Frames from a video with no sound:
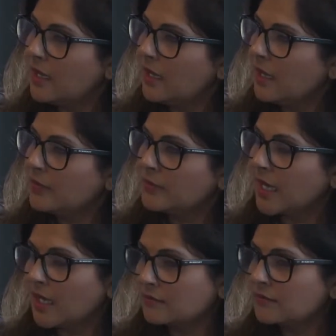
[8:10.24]

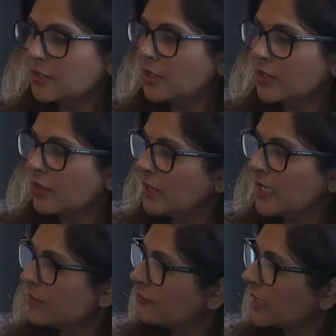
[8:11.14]
that a
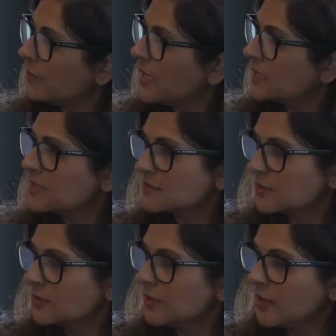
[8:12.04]
colleague had recommended to
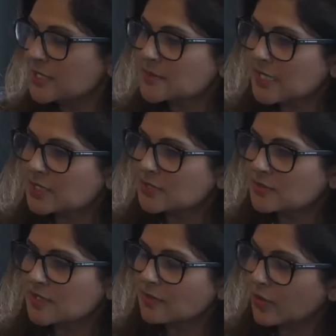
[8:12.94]
go and speak to
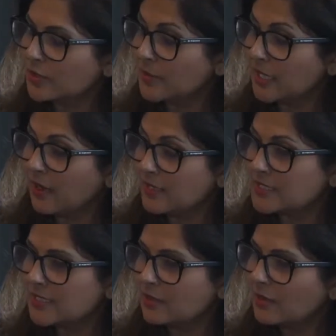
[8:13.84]
because they thought it'd be
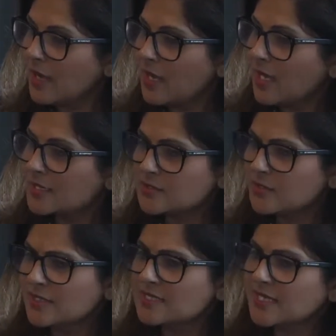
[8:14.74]
ideal. As
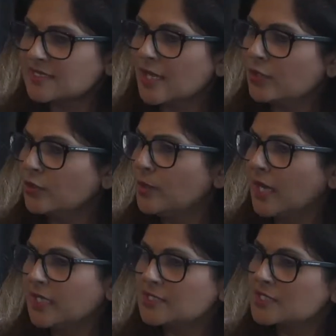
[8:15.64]
soon as they said, oh, you
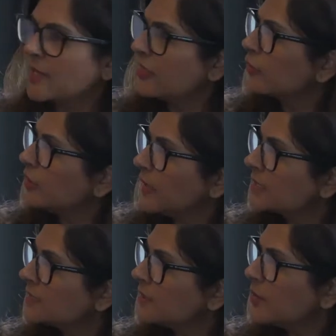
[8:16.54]
might need to spend 3
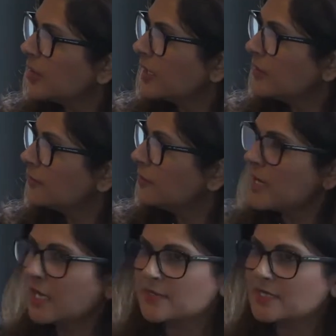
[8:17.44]
weeks in America, for
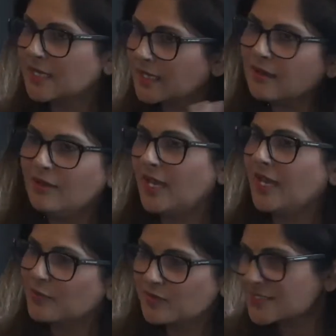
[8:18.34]
me it was like,
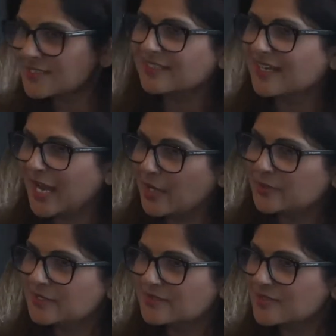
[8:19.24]
okay, well, this isn't going to
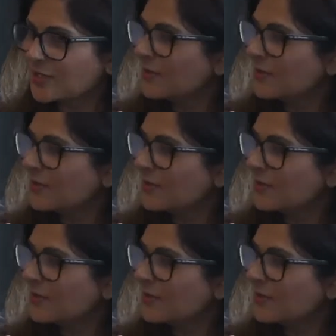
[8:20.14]
happen, so